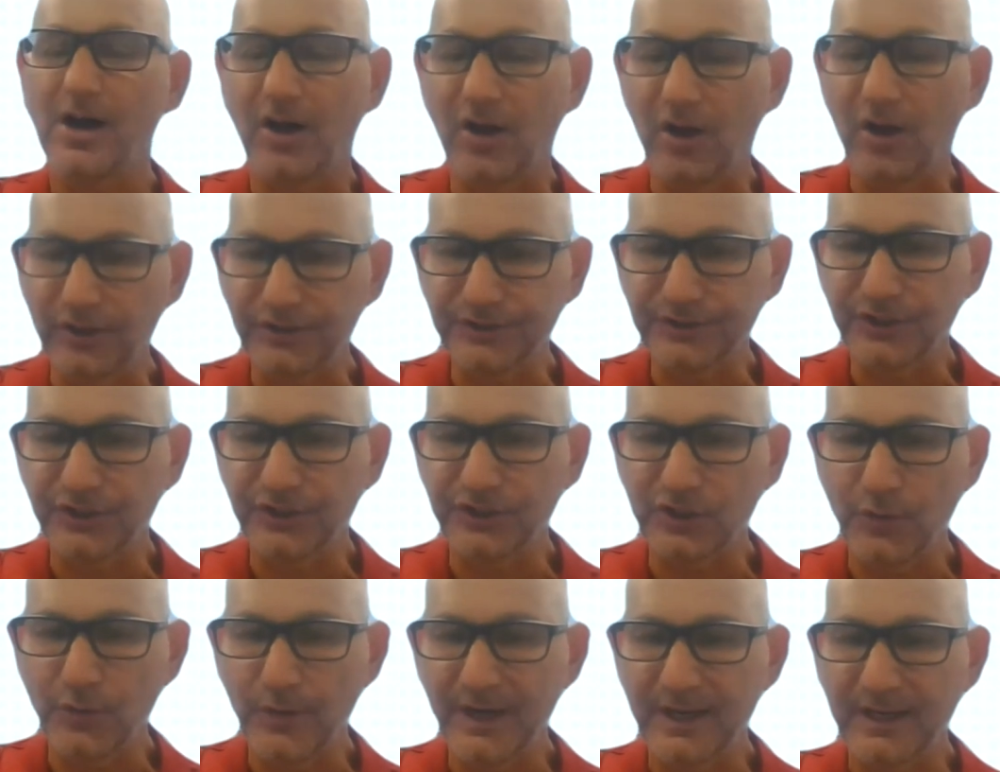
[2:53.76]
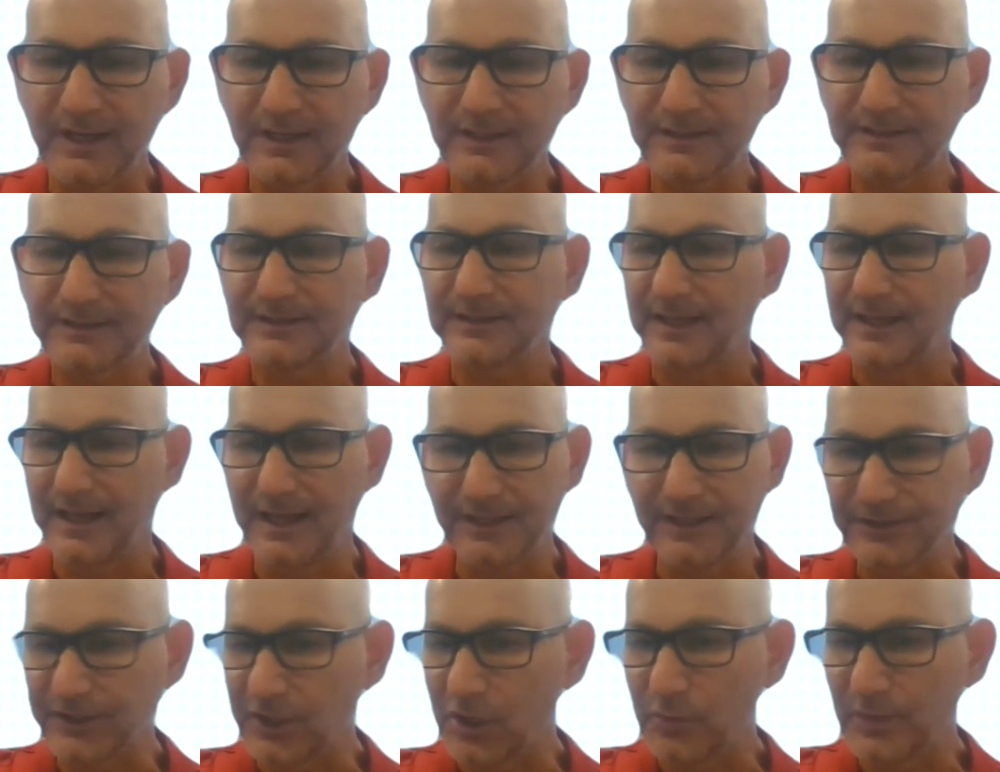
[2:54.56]
Also joining us,
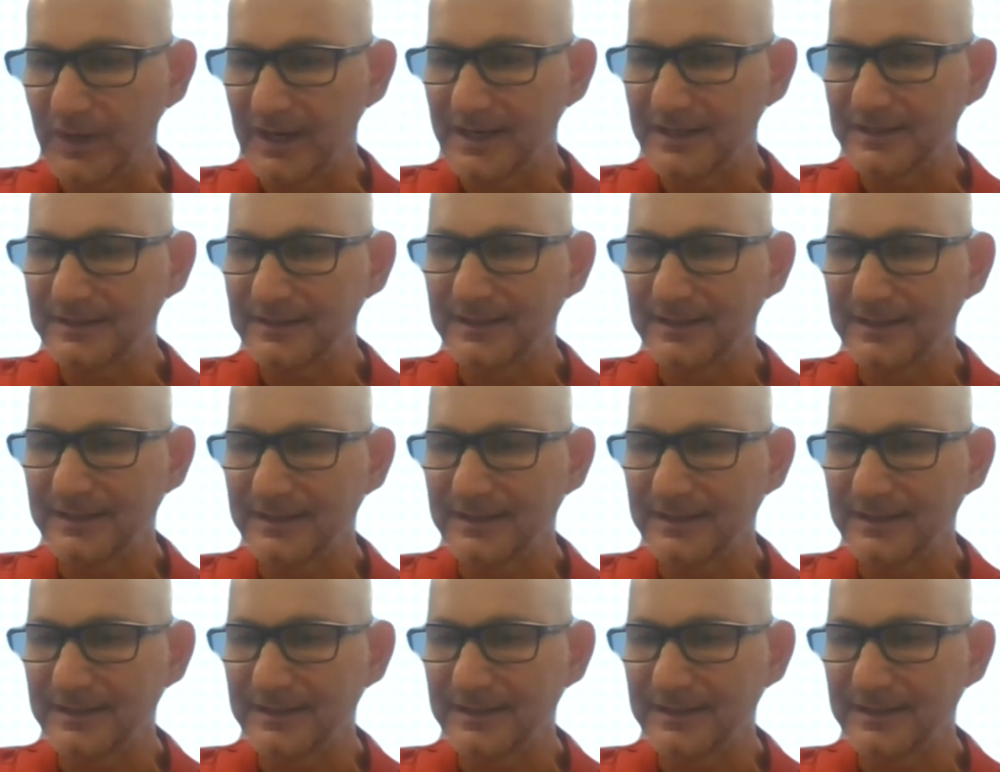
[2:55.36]
as always,